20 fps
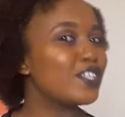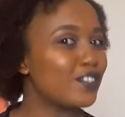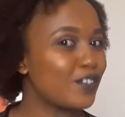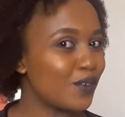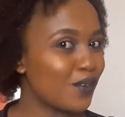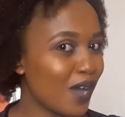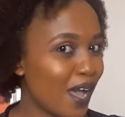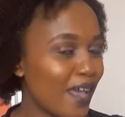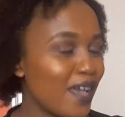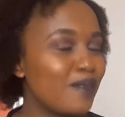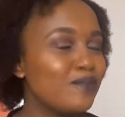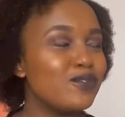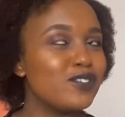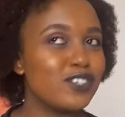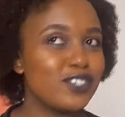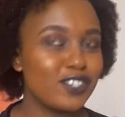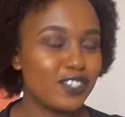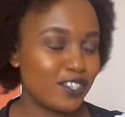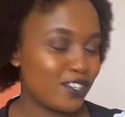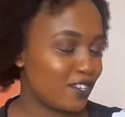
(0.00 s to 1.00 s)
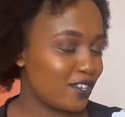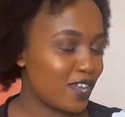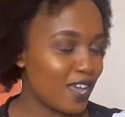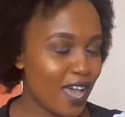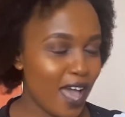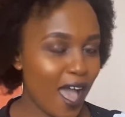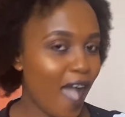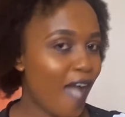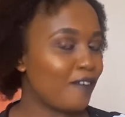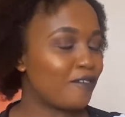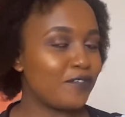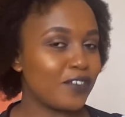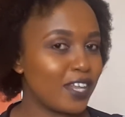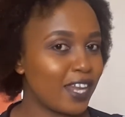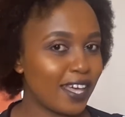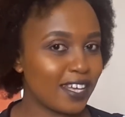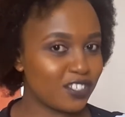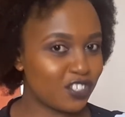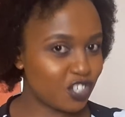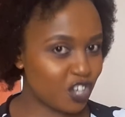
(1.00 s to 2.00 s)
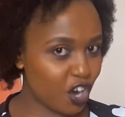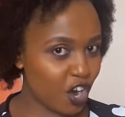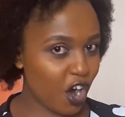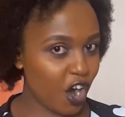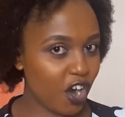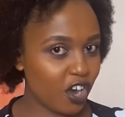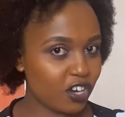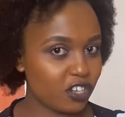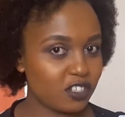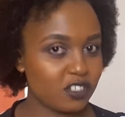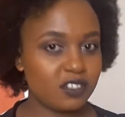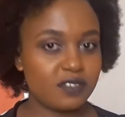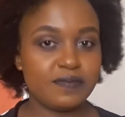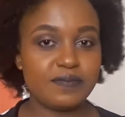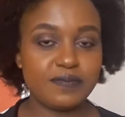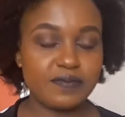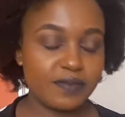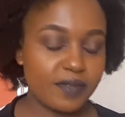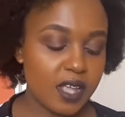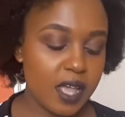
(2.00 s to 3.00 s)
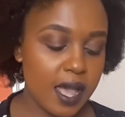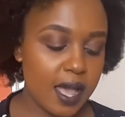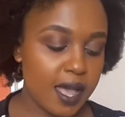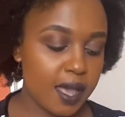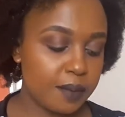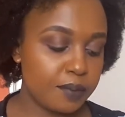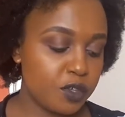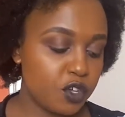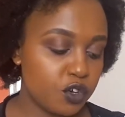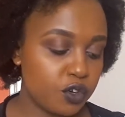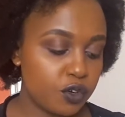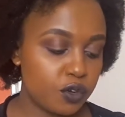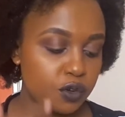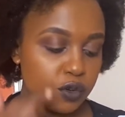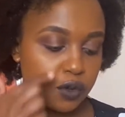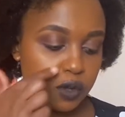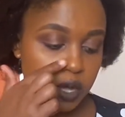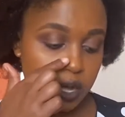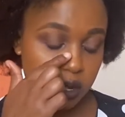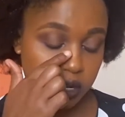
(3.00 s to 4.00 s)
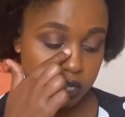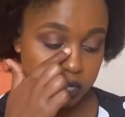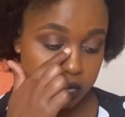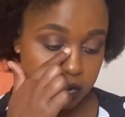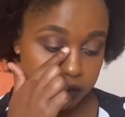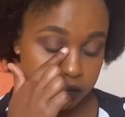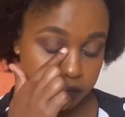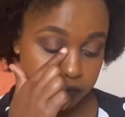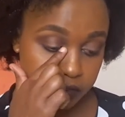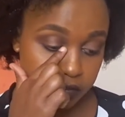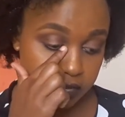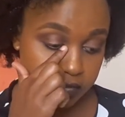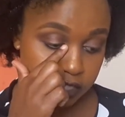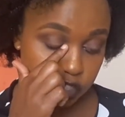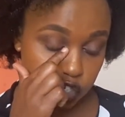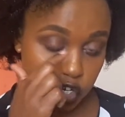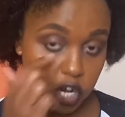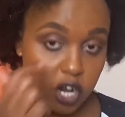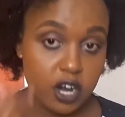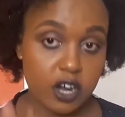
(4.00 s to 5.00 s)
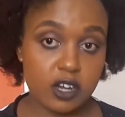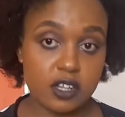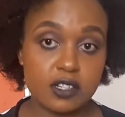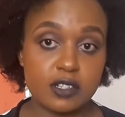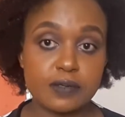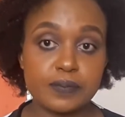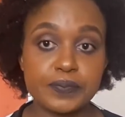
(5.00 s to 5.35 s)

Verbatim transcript: So I am just a village girl. I am your ordinary village girl.